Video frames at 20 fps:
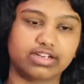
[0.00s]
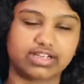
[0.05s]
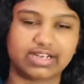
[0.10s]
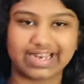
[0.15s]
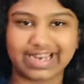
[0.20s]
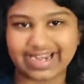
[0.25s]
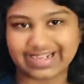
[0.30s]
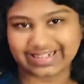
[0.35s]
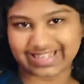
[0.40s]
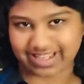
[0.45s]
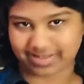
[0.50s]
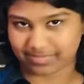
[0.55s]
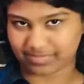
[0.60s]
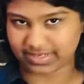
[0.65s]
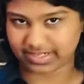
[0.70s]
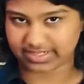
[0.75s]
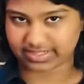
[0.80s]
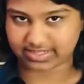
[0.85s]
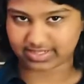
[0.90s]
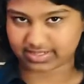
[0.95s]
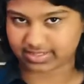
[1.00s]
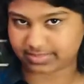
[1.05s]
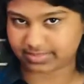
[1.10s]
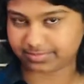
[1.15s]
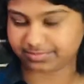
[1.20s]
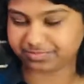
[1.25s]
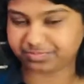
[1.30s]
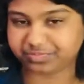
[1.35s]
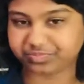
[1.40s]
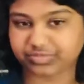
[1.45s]
clay tablets.
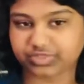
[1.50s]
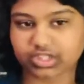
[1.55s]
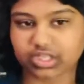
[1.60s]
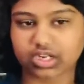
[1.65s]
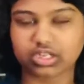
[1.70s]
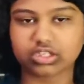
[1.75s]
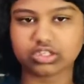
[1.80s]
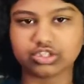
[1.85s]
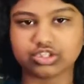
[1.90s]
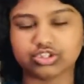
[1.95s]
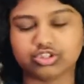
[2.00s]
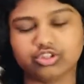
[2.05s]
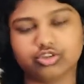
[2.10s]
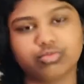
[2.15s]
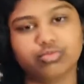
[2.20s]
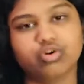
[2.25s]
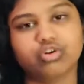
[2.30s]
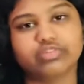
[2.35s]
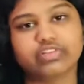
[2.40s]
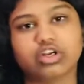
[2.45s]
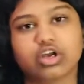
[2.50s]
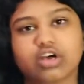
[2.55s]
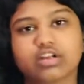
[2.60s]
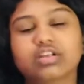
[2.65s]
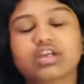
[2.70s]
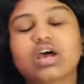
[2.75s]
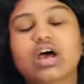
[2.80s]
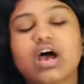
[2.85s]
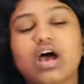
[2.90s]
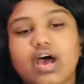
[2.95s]
So moving
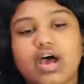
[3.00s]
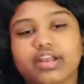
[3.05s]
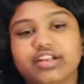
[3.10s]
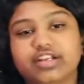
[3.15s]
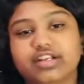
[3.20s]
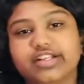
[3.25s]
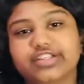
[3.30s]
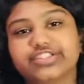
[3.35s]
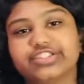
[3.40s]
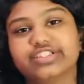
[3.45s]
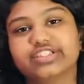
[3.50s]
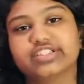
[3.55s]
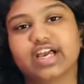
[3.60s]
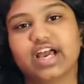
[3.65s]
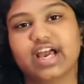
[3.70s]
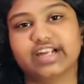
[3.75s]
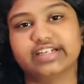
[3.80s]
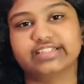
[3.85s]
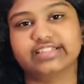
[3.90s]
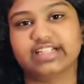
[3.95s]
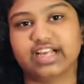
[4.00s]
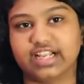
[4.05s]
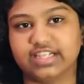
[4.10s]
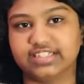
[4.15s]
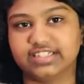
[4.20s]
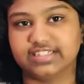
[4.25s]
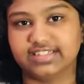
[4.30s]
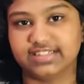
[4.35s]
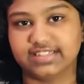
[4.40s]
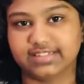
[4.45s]
on, religion and
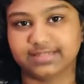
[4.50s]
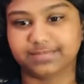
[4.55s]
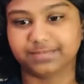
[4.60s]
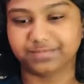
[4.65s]
culture.